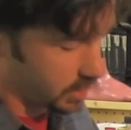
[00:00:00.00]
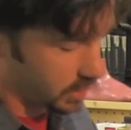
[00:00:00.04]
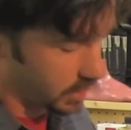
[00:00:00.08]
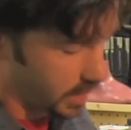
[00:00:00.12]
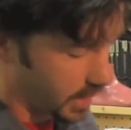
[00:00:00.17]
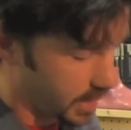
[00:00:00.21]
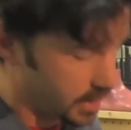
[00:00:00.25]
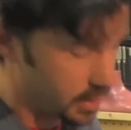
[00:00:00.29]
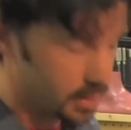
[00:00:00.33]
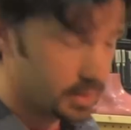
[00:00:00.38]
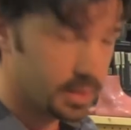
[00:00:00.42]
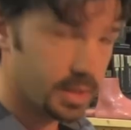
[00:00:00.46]

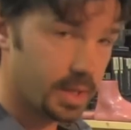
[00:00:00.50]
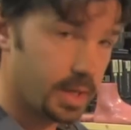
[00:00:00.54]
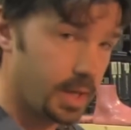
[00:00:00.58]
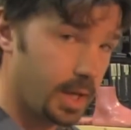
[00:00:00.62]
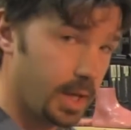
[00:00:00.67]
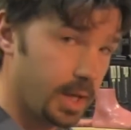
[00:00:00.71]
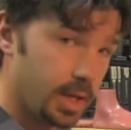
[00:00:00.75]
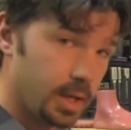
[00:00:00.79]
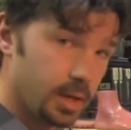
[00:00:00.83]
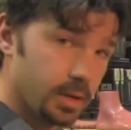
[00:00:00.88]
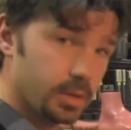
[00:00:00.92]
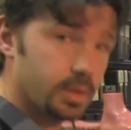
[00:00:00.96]
lighter than
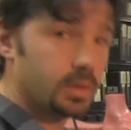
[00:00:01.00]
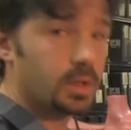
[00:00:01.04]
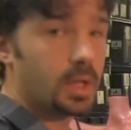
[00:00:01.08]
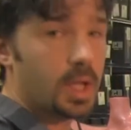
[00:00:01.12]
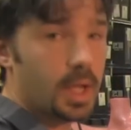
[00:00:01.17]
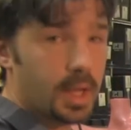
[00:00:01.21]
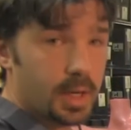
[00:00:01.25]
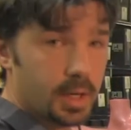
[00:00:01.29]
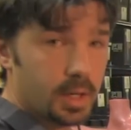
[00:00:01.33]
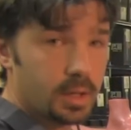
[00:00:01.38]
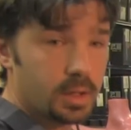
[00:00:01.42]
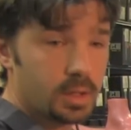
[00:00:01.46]
any other
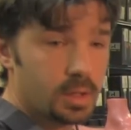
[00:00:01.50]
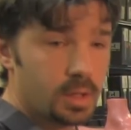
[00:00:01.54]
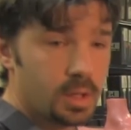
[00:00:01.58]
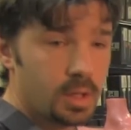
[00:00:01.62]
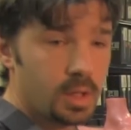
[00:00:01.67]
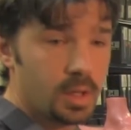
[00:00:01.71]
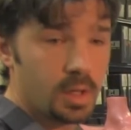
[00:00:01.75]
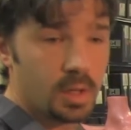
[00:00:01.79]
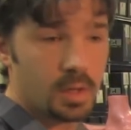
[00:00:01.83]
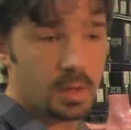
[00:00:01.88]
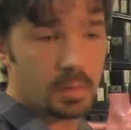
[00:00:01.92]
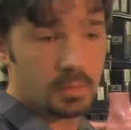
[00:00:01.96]
liner,
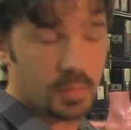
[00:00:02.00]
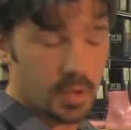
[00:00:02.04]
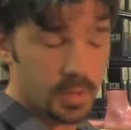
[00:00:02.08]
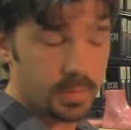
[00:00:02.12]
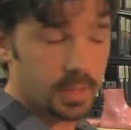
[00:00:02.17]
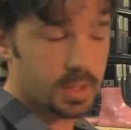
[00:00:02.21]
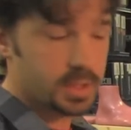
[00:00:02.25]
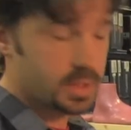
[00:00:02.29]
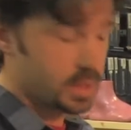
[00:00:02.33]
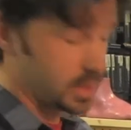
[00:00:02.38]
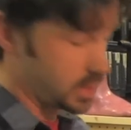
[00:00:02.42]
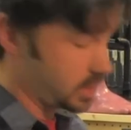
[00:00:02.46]
pretty
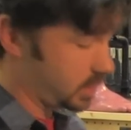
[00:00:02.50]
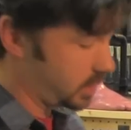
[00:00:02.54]
much that